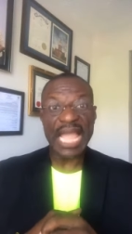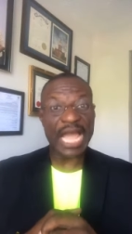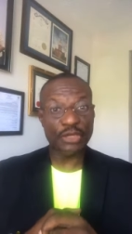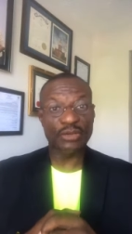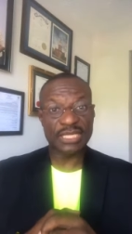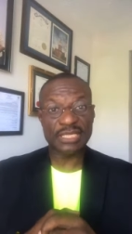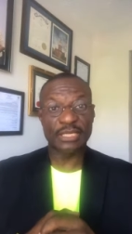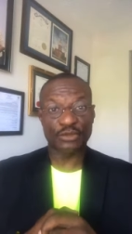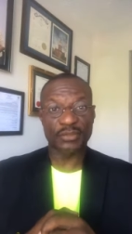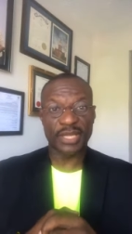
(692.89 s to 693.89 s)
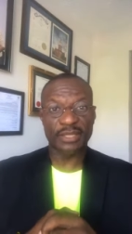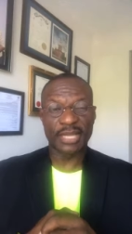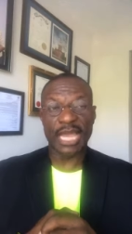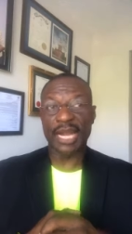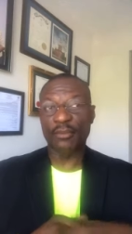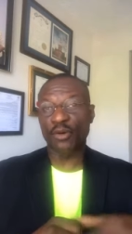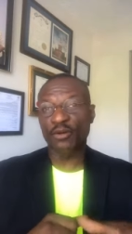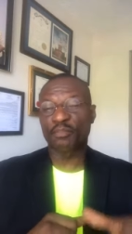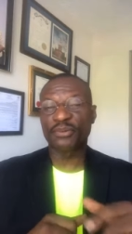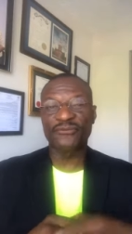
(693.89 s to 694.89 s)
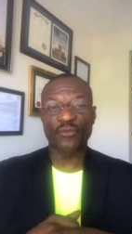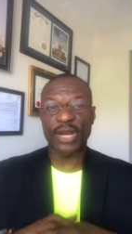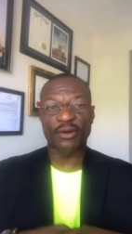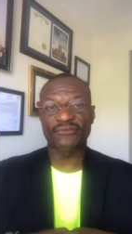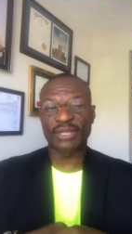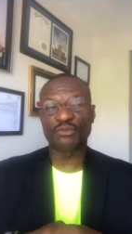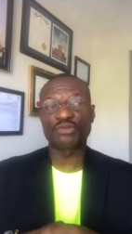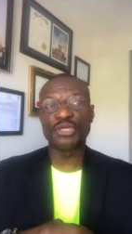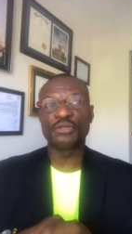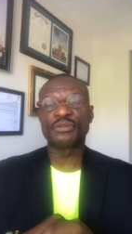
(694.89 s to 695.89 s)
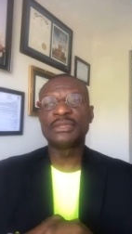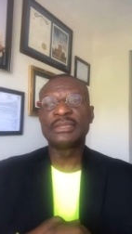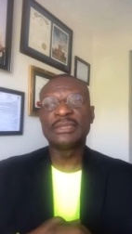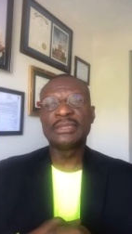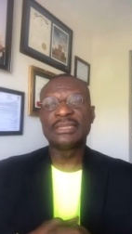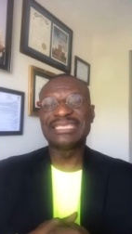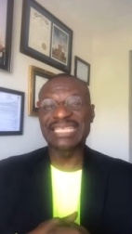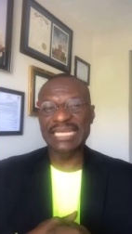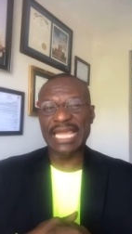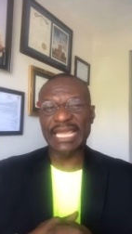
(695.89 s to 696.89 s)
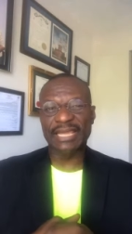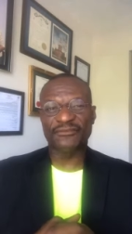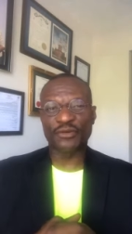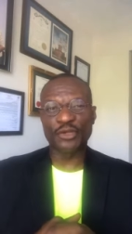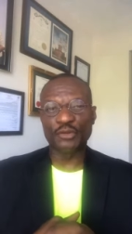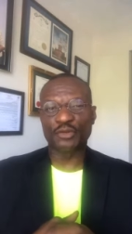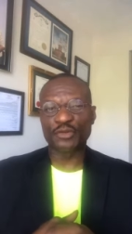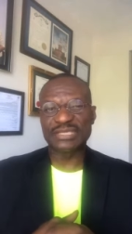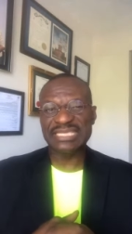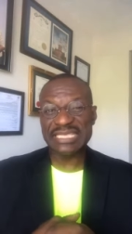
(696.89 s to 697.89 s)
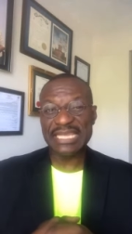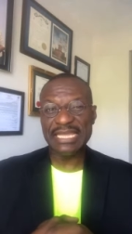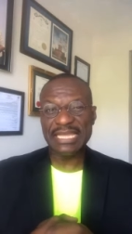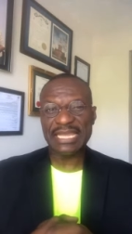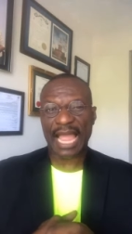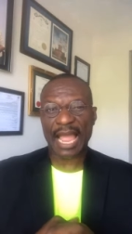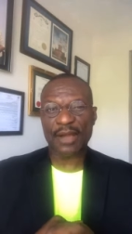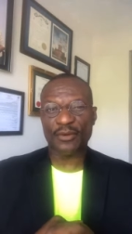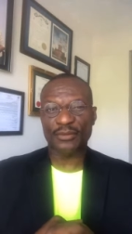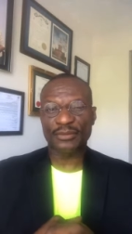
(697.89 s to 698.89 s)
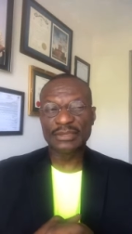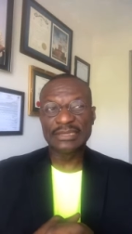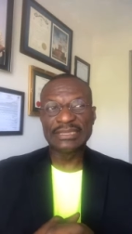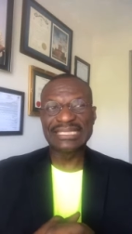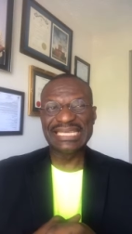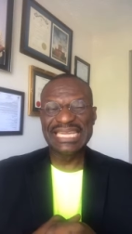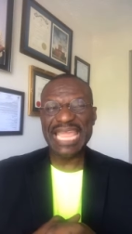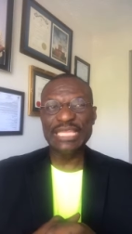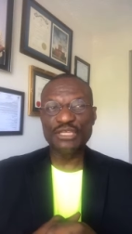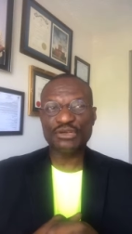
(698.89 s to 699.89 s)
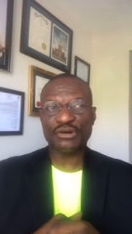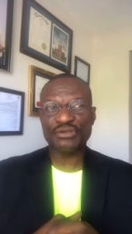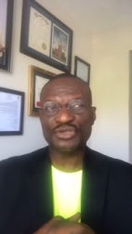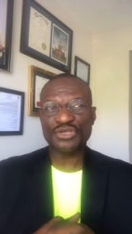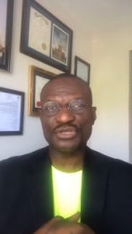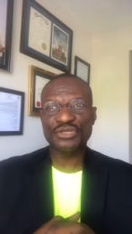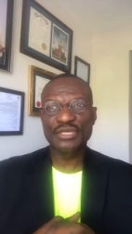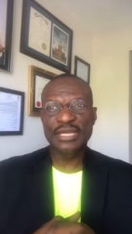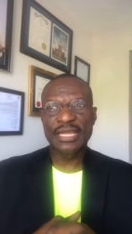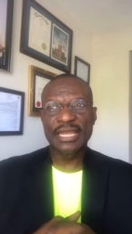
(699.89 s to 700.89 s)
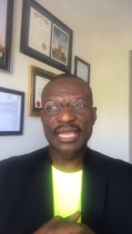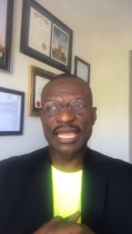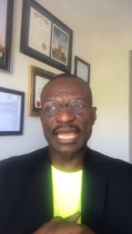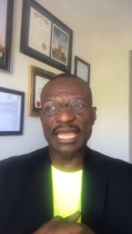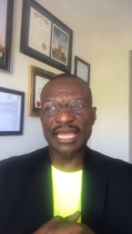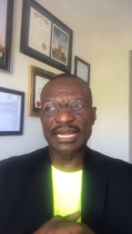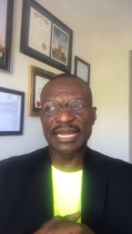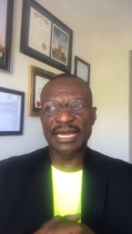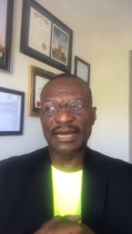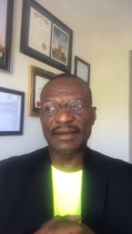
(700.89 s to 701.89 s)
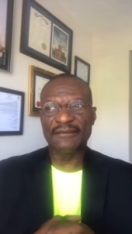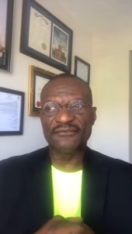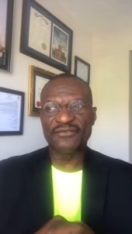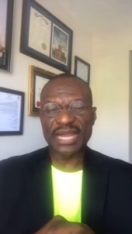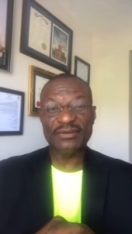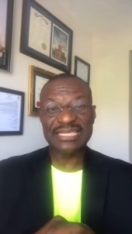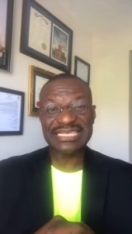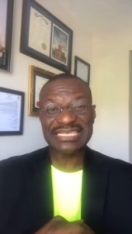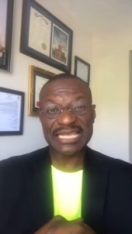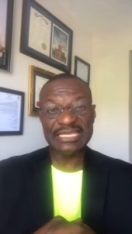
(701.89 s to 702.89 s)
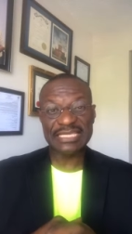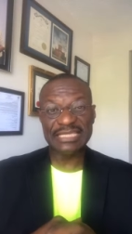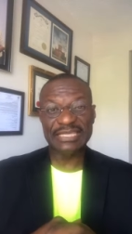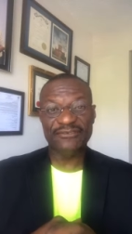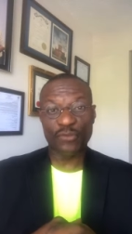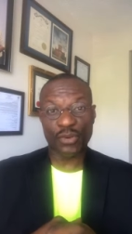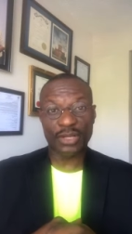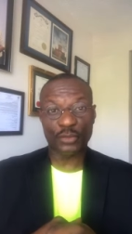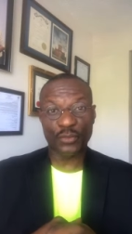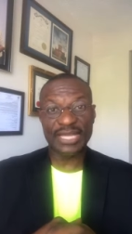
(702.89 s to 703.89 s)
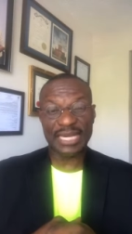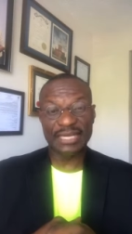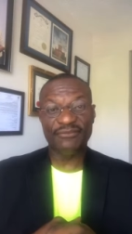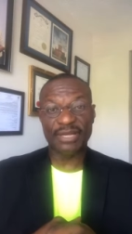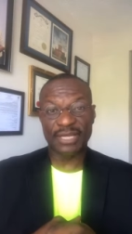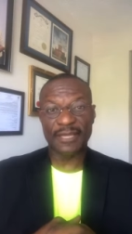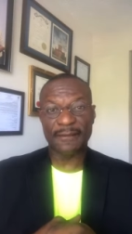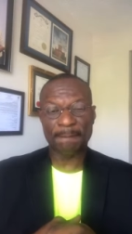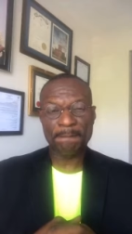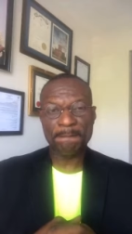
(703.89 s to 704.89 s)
Are you listening to me? And I'm going to prove one of them to you today for you to see how dangerous and uh, very sensitive world we are living in.